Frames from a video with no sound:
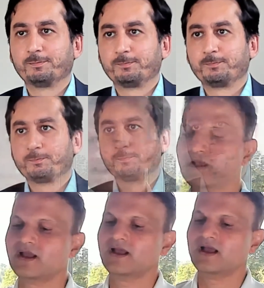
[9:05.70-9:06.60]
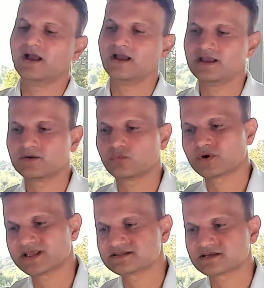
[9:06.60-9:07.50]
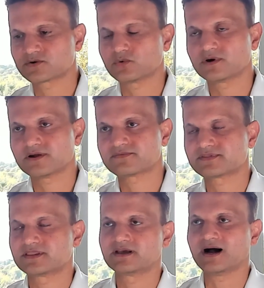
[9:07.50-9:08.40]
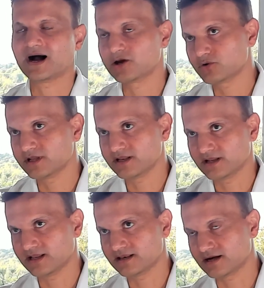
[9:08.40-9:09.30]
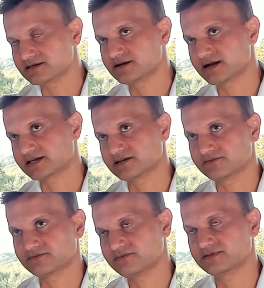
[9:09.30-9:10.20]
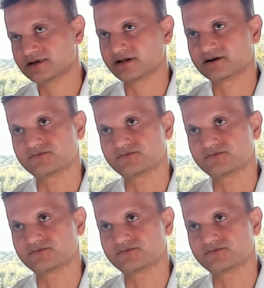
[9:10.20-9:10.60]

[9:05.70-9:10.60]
Okay. What is the role of the iodine in underactive thyroid